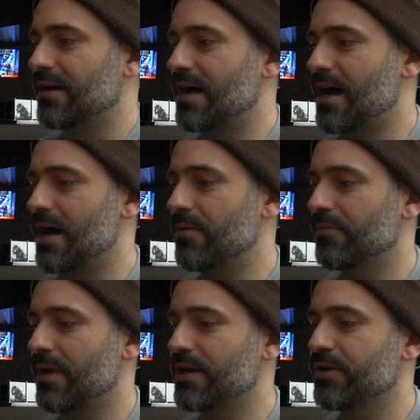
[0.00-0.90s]

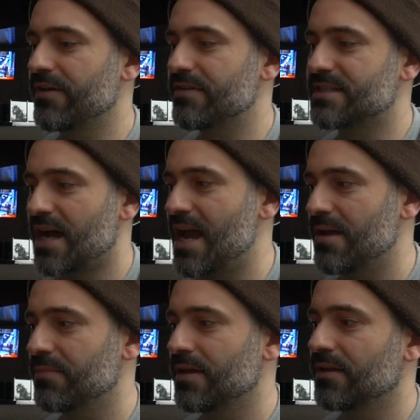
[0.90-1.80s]
um, and you give it
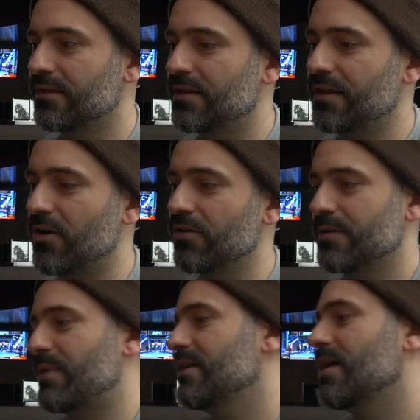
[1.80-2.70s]
time, you know,
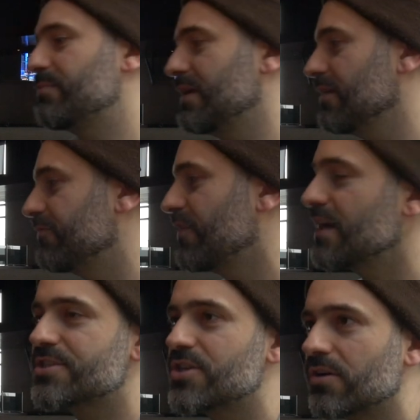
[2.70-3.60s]
it might not be the
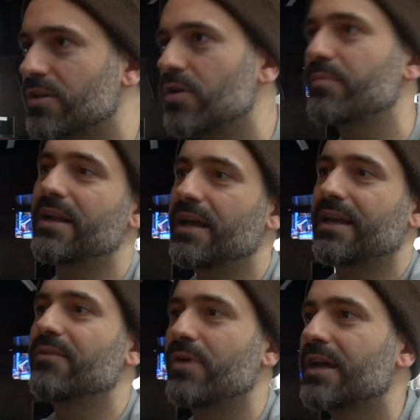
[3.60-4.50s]
funniest joke in the world, but it
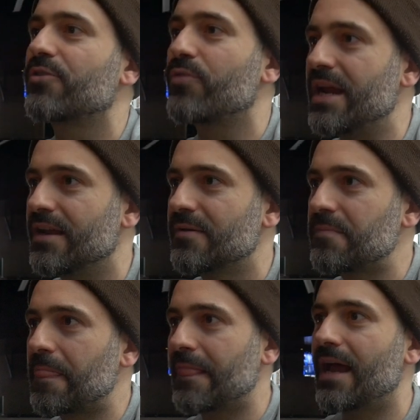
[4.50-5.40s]
can it can read,
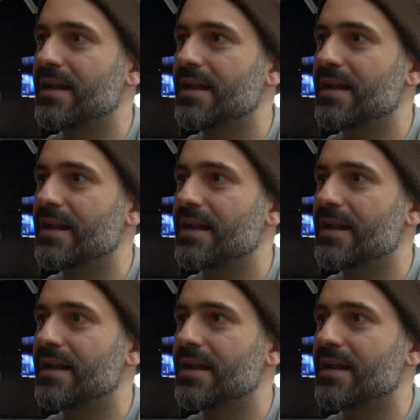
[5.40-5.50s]
right.